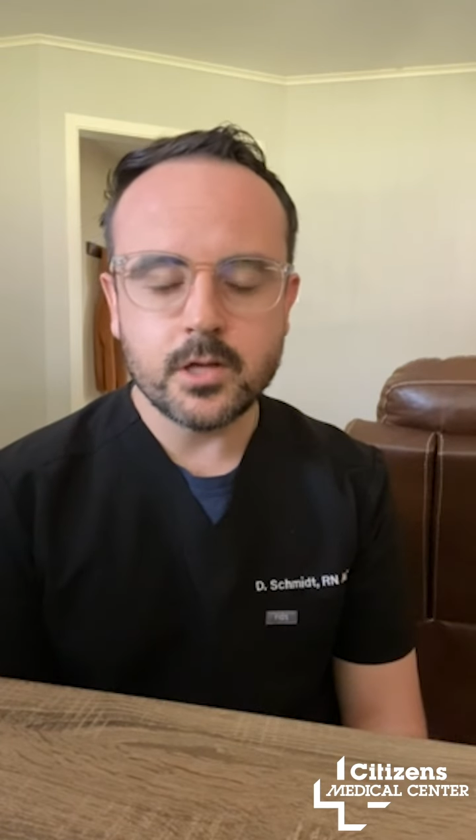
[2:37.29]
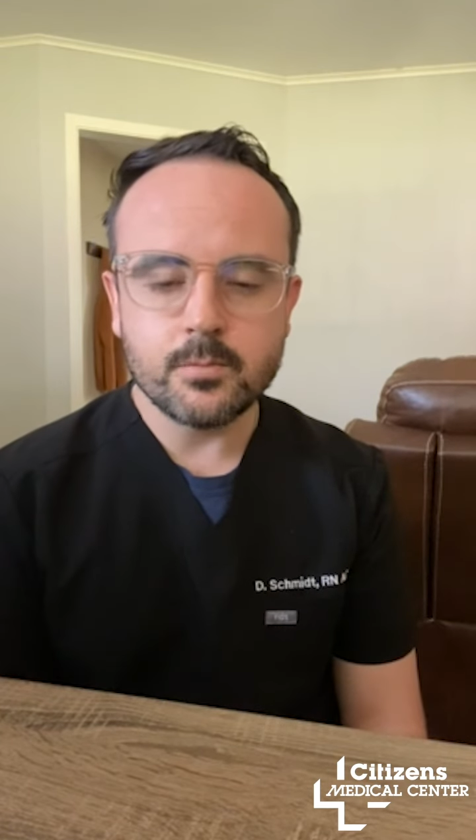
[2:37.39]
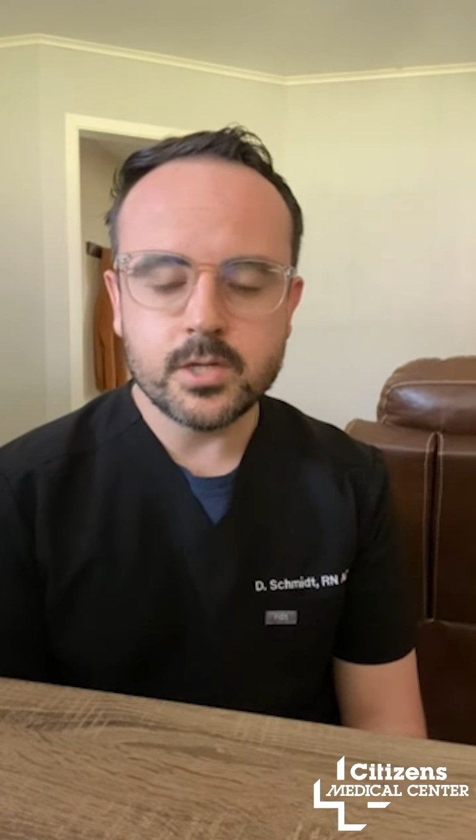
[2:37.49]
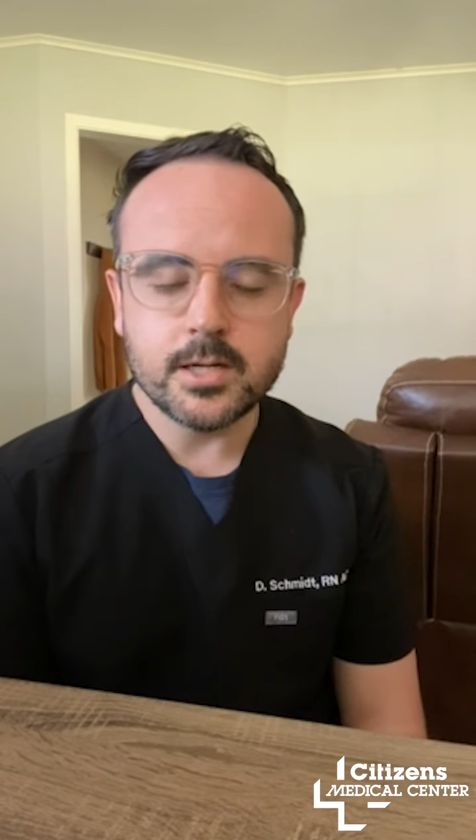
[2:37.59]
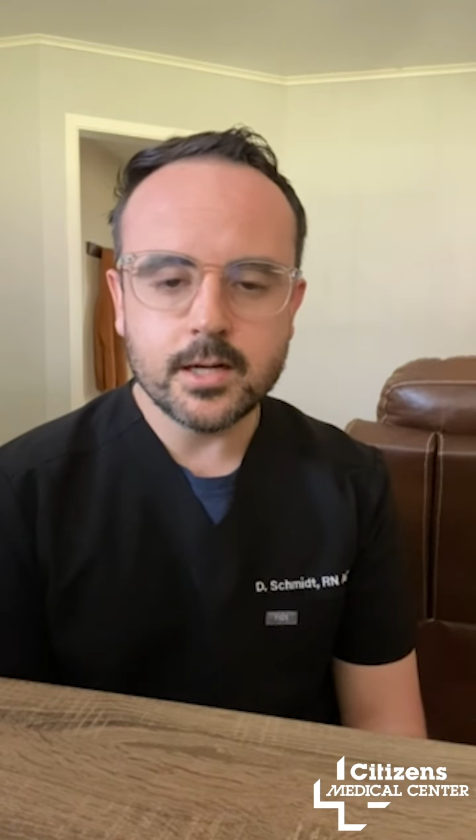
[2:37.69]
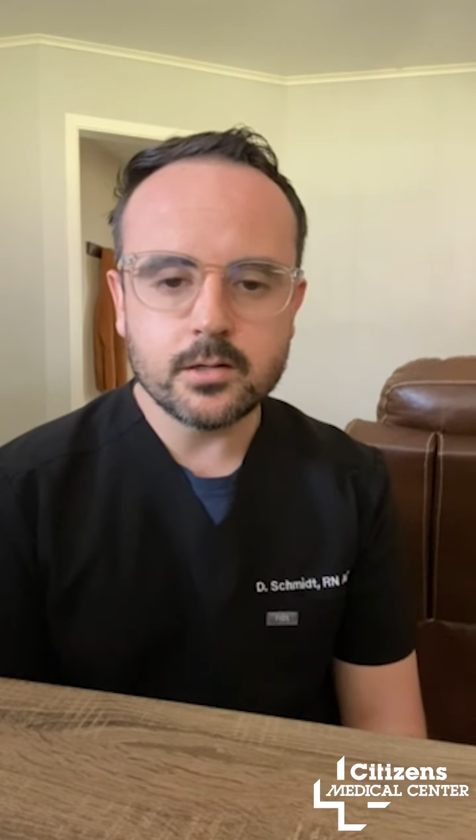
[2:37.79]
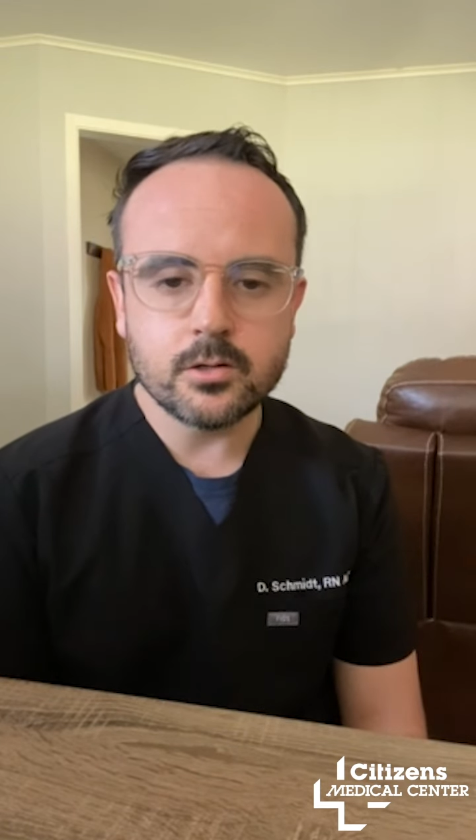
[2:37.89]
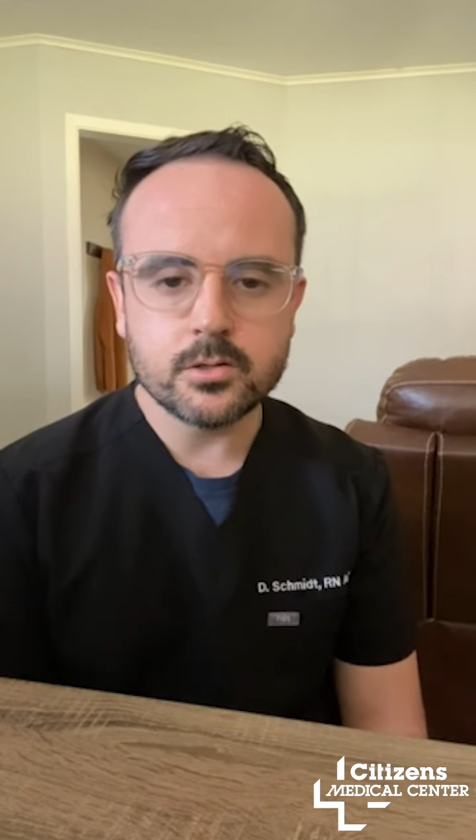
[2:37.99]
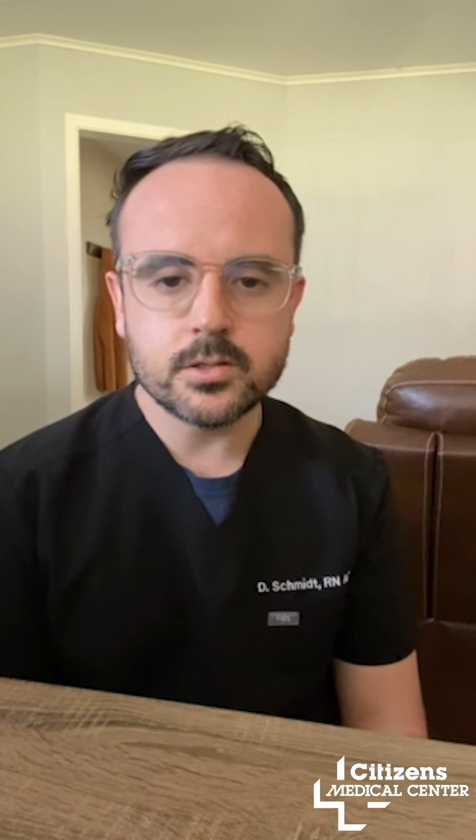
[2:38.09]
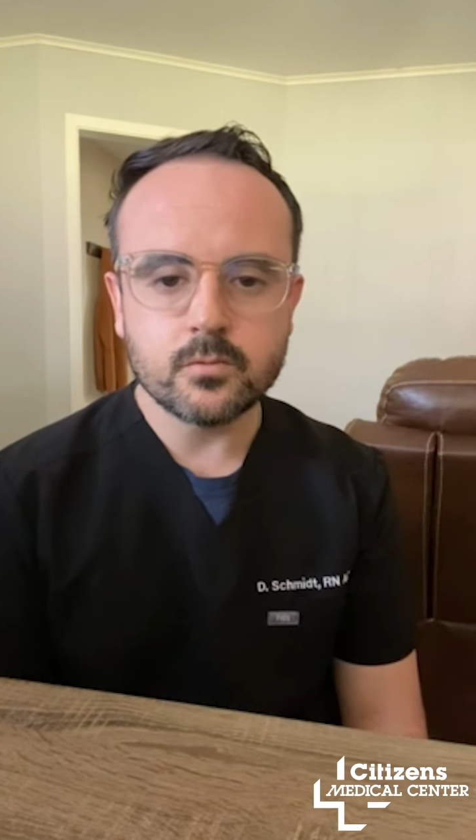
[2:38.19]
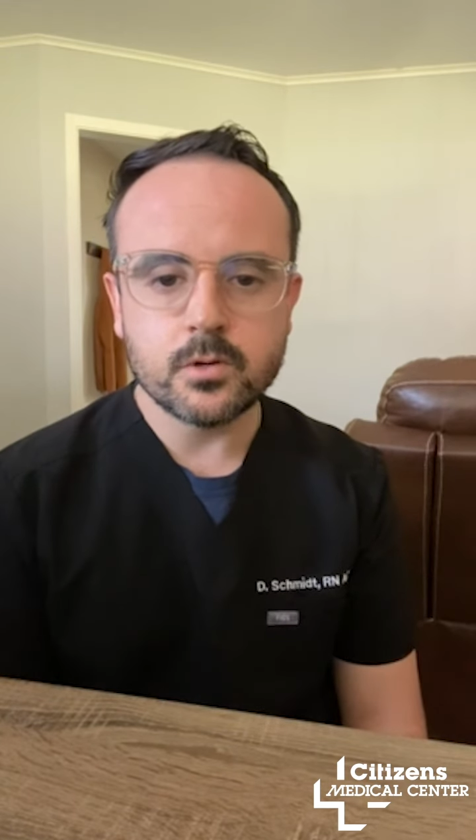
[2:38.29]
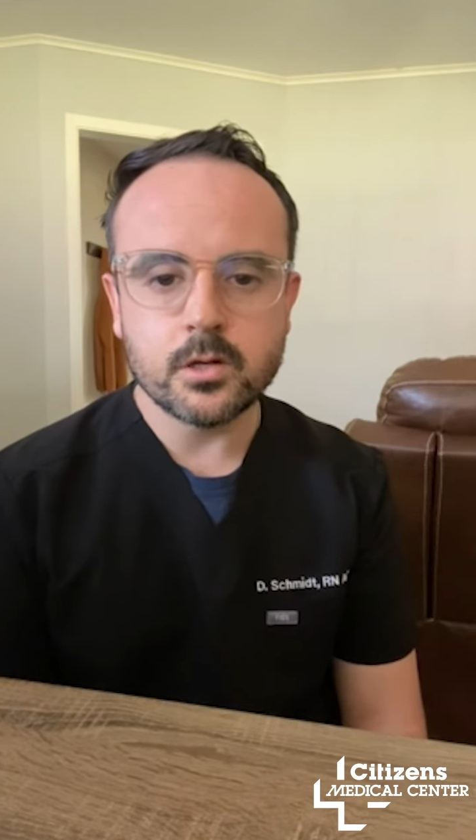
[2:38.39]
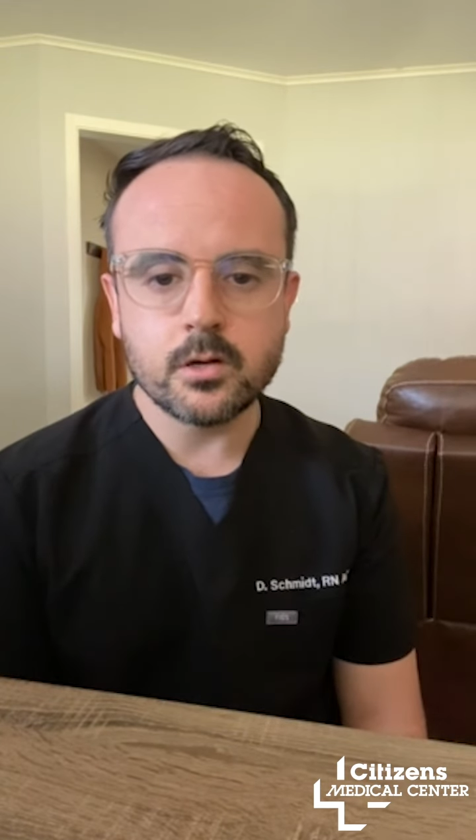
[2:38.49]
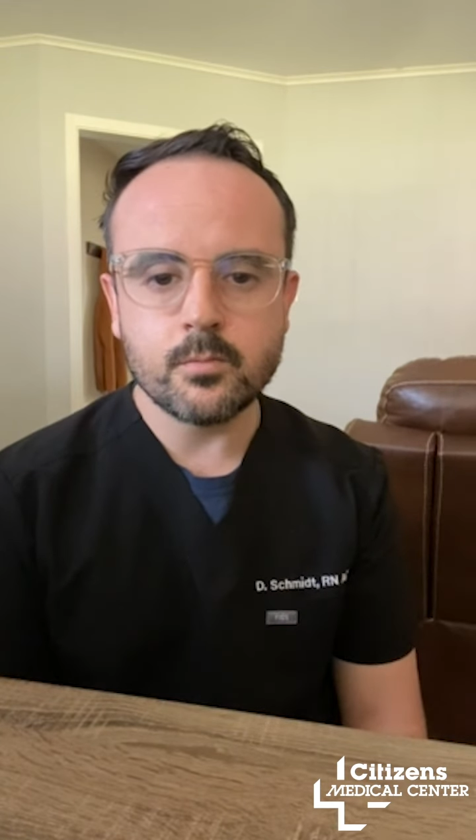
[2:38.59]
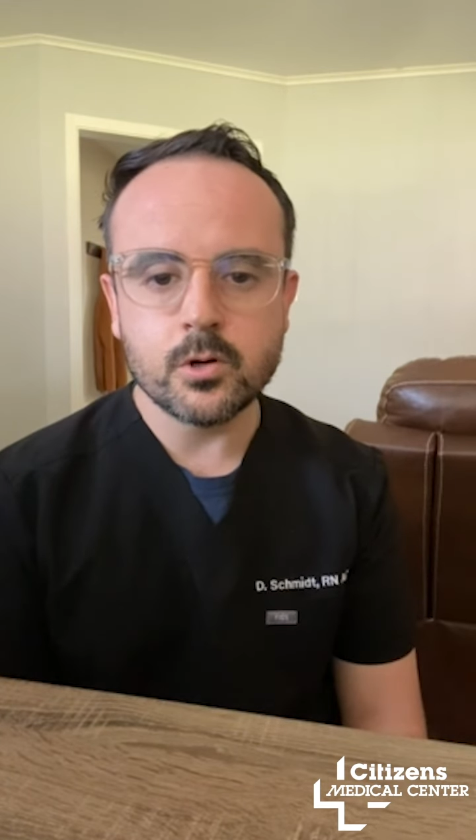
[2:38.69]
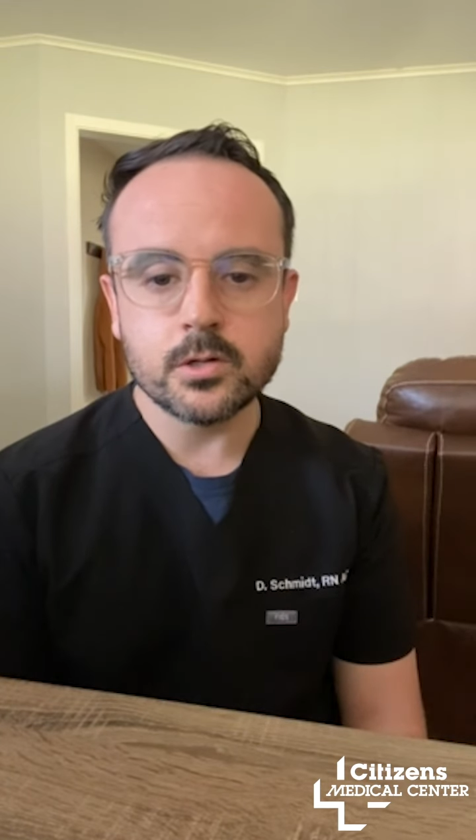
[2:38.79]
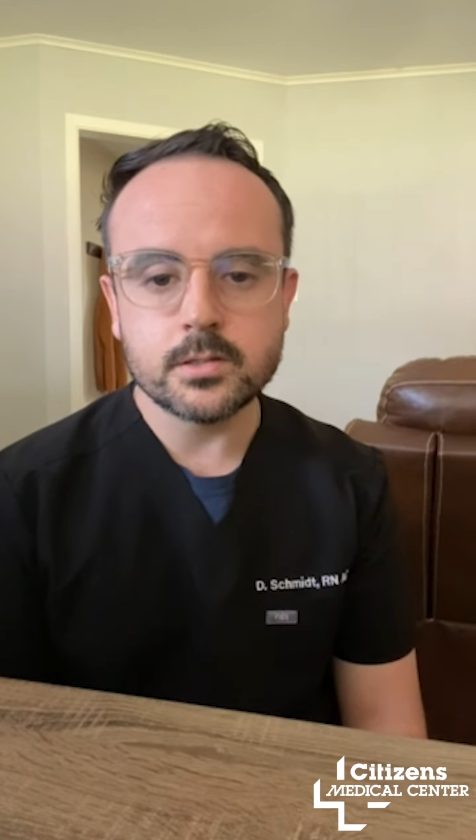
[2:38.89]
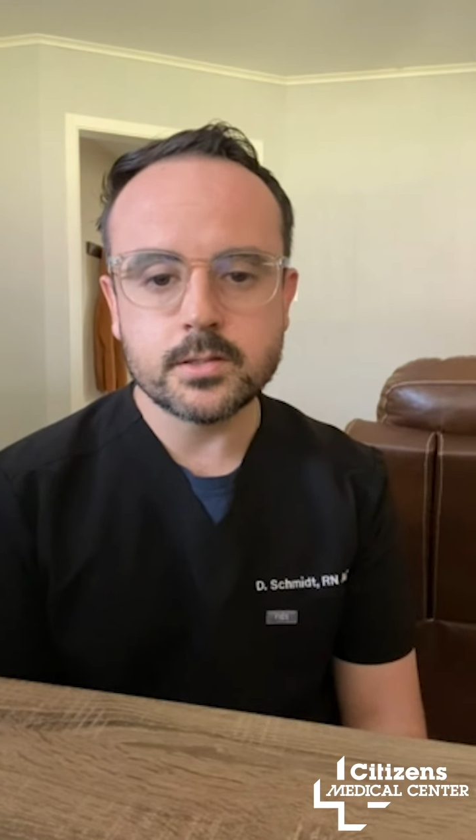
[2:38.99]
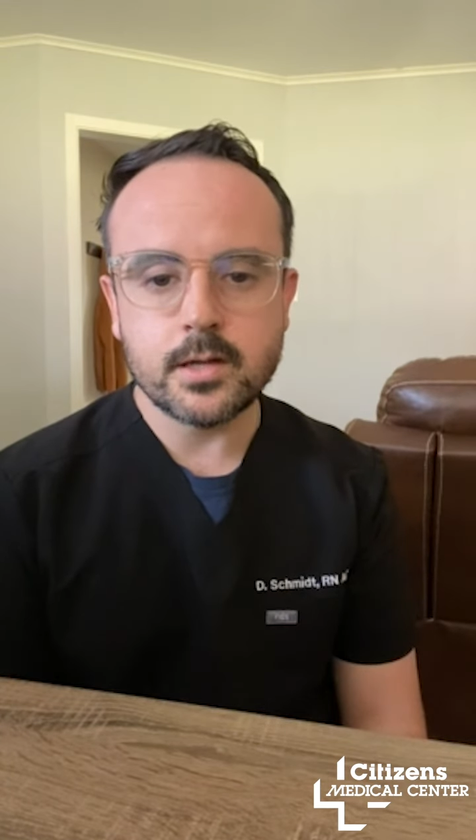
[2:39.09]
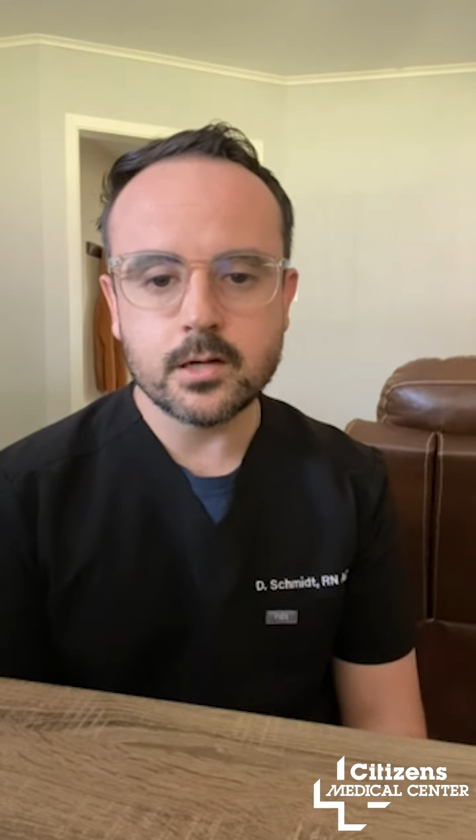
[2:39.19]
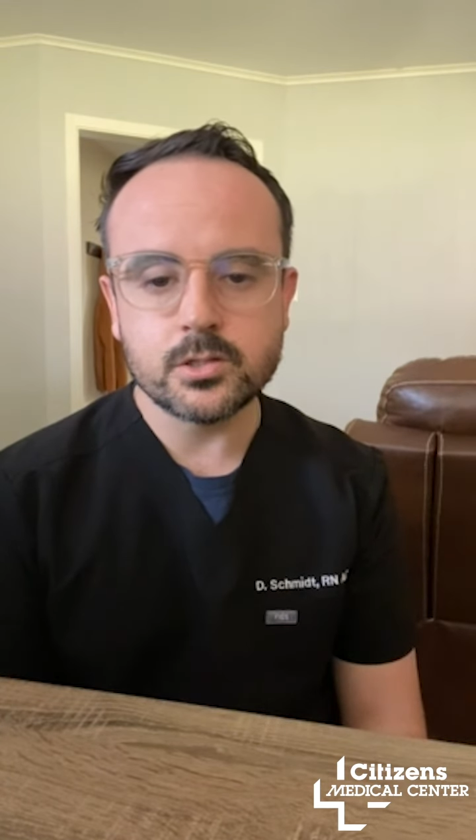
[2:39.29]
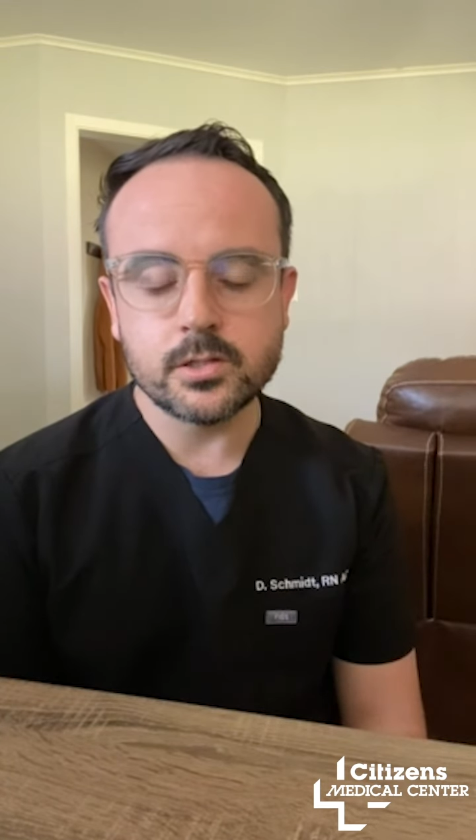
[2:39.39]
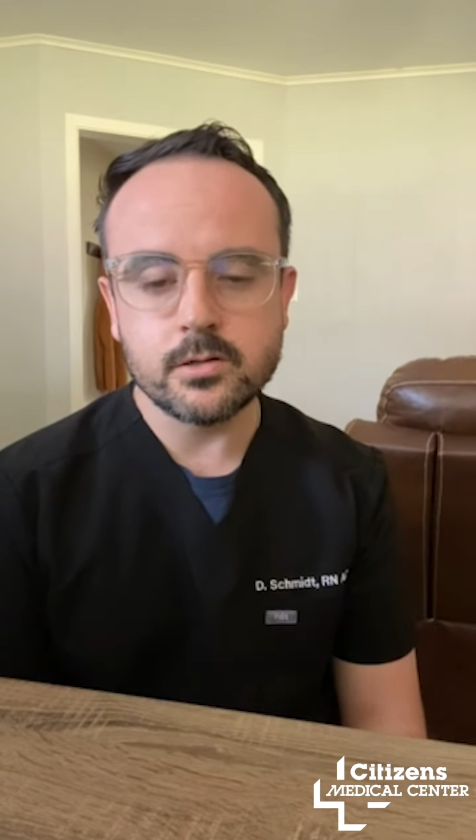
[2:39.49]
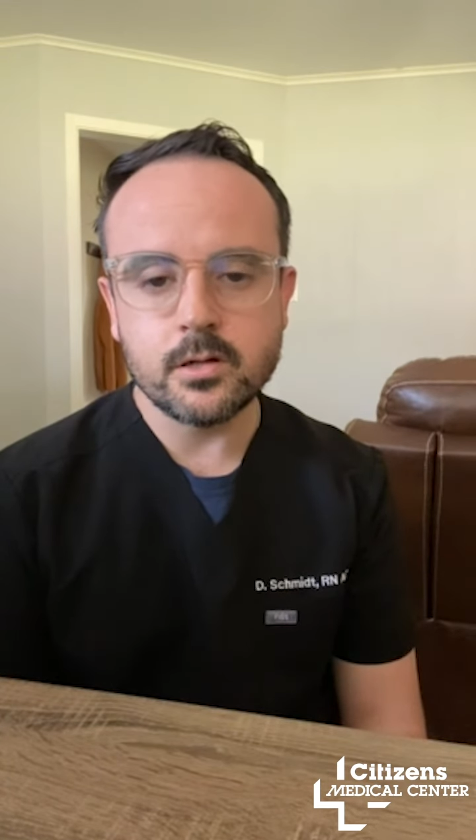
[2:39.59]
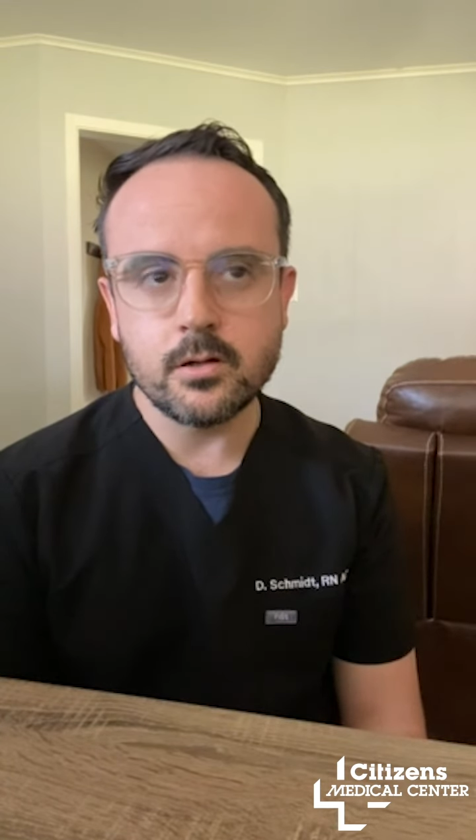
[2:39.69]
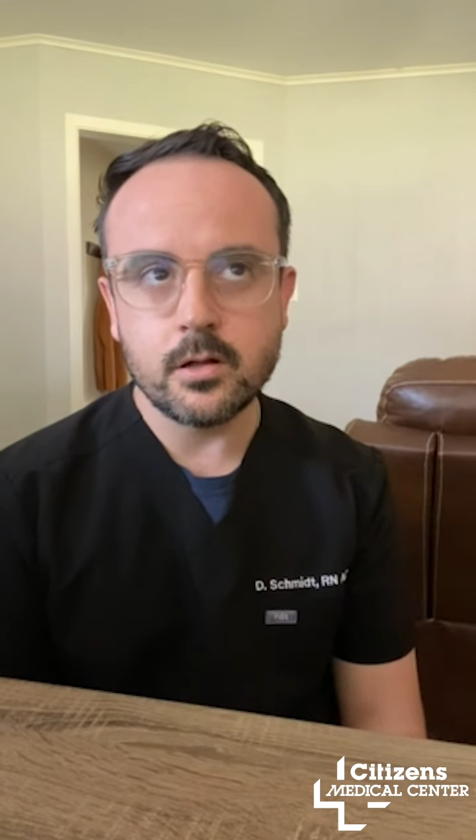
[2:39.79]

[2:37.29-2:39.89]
can be diagnosed when the number is actually